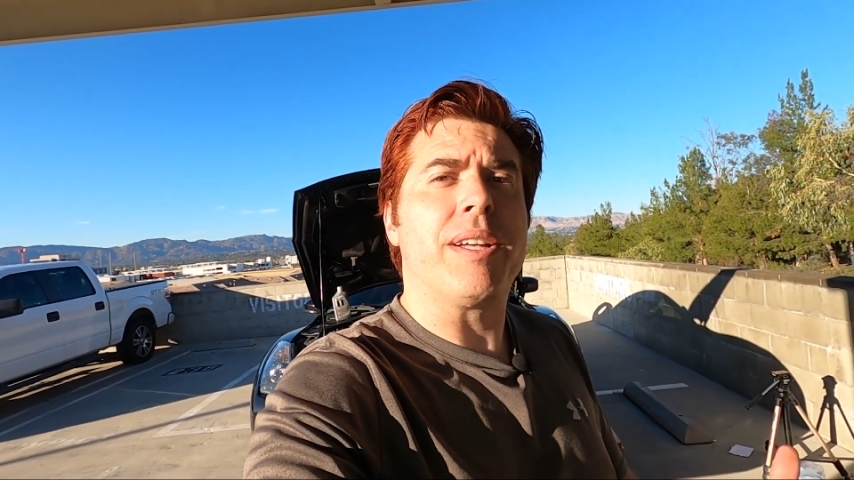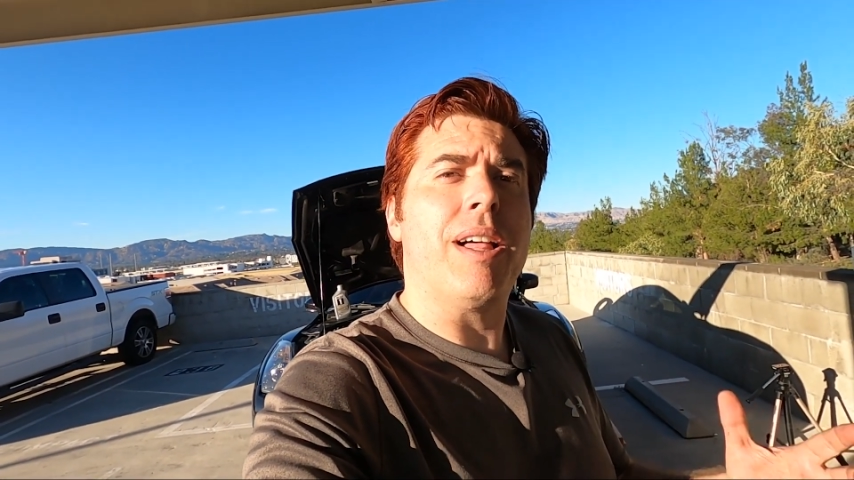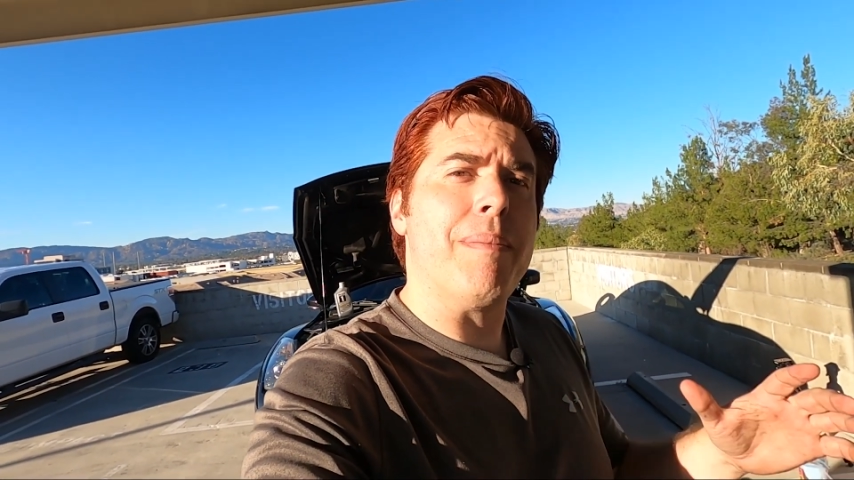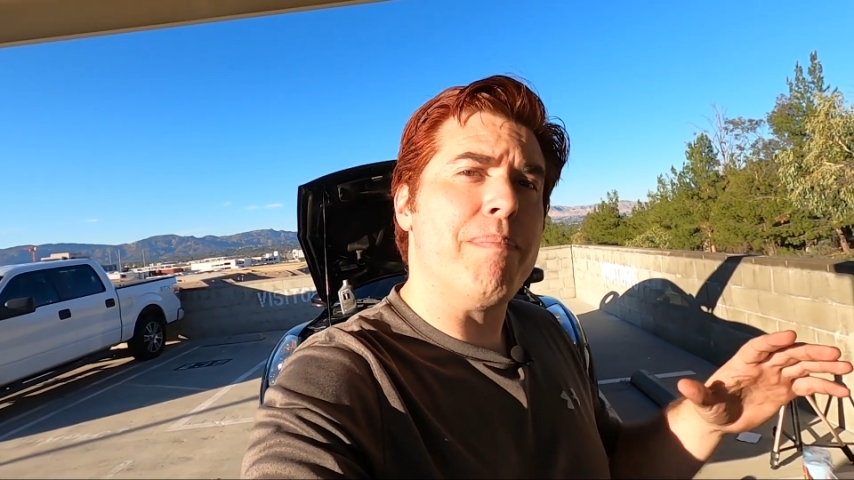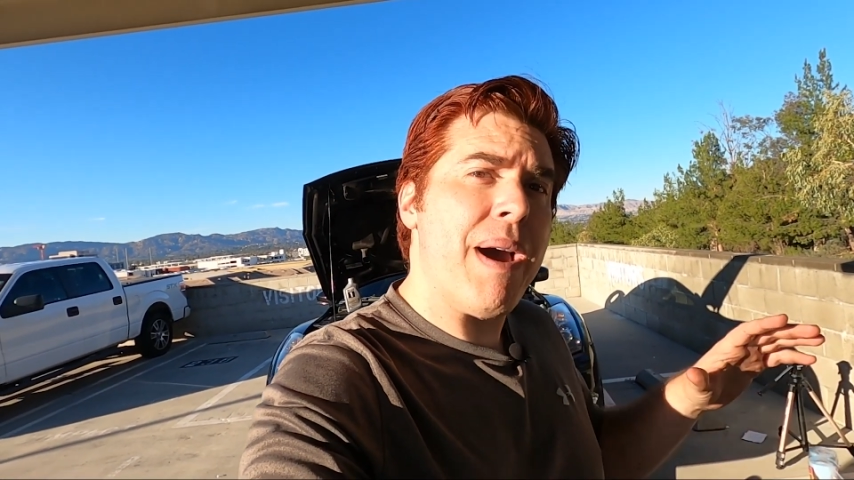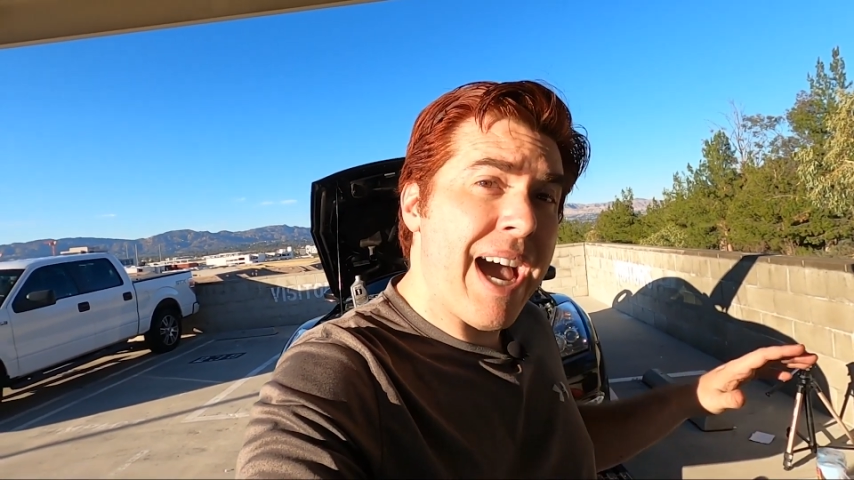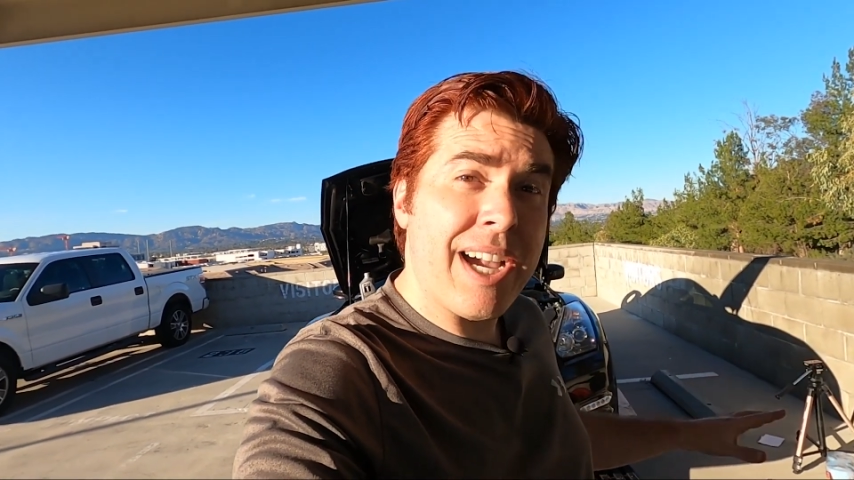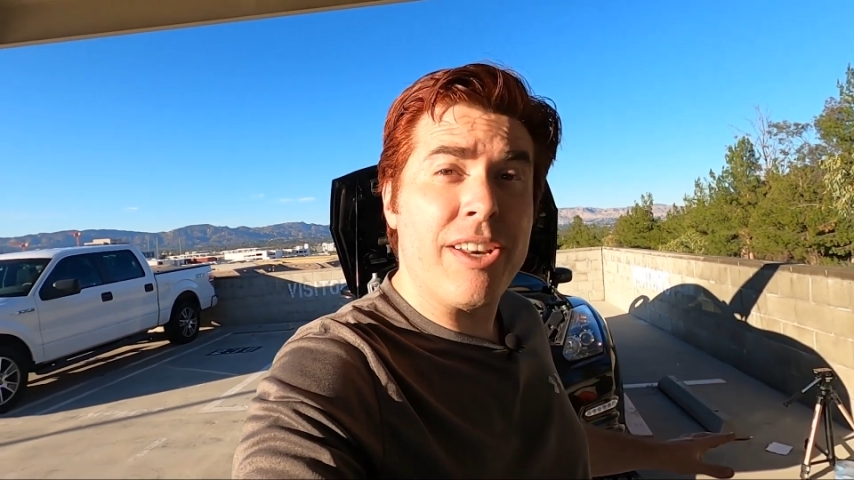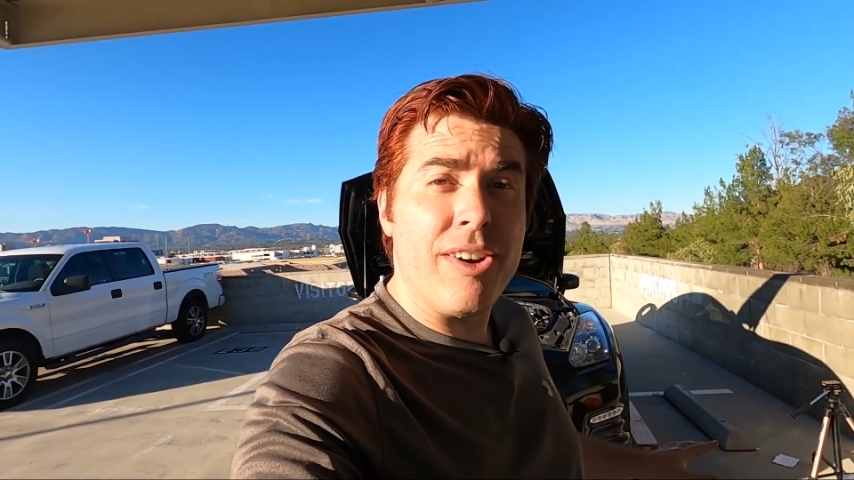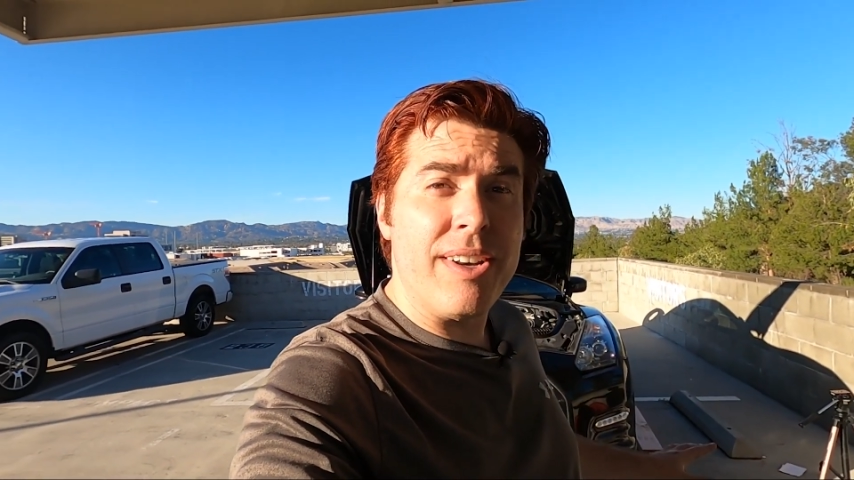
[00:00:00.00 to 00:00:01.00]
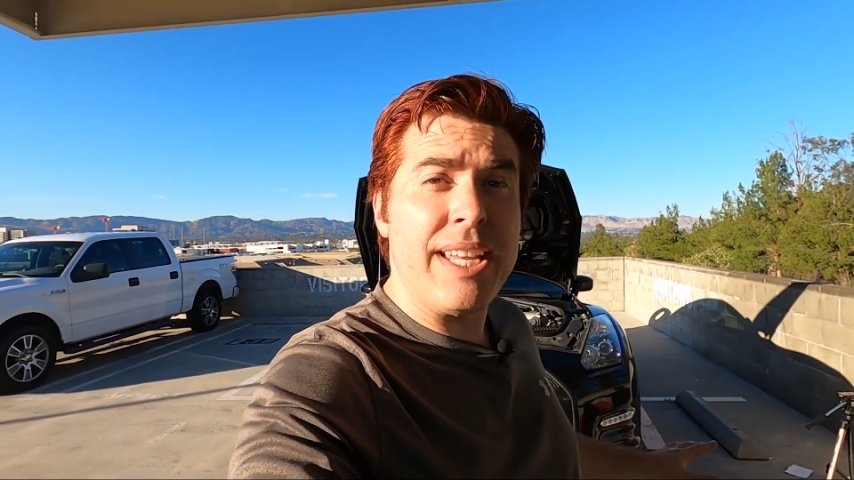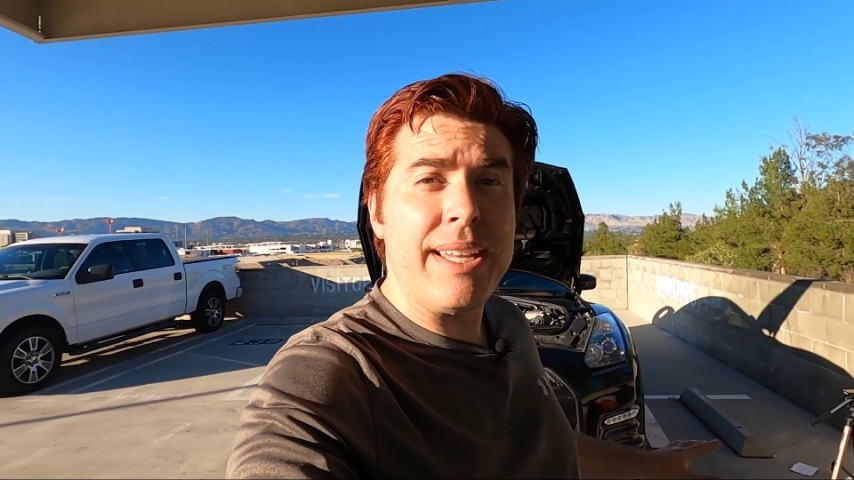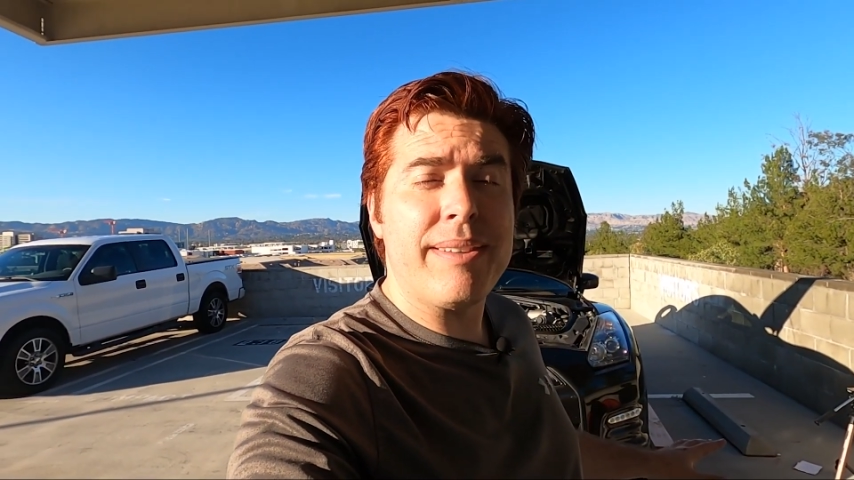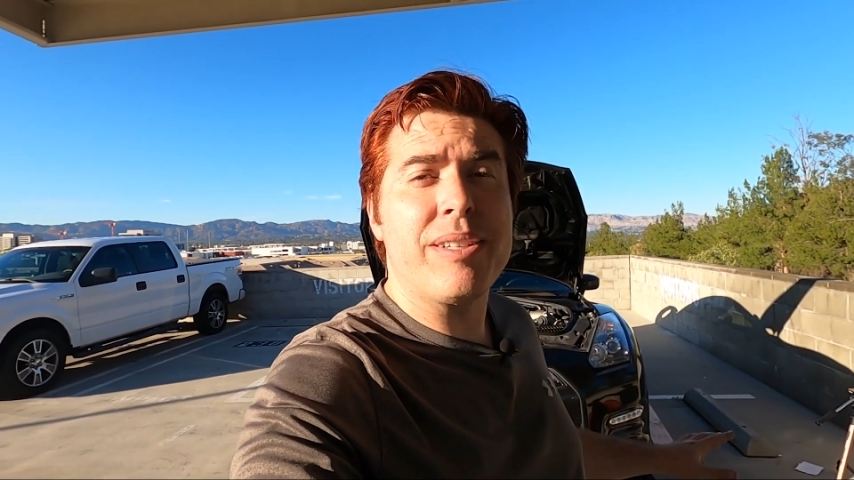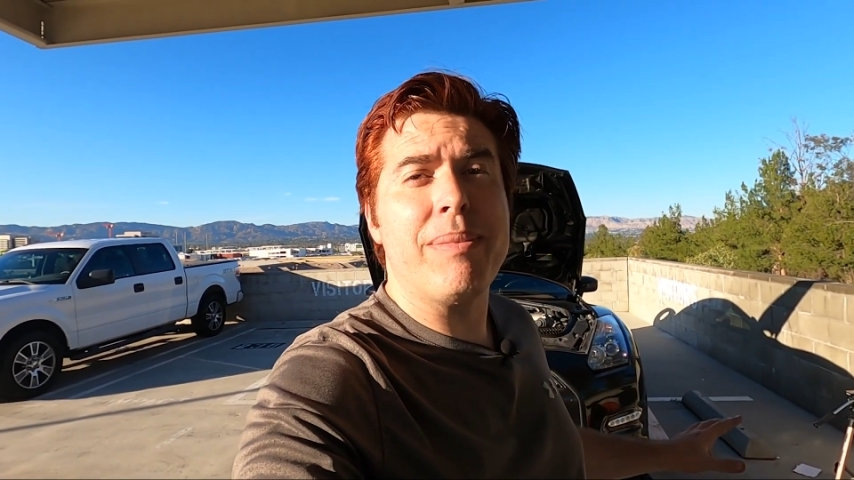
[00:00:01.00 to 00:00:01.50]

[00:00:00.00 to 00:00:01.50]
to climb back underneath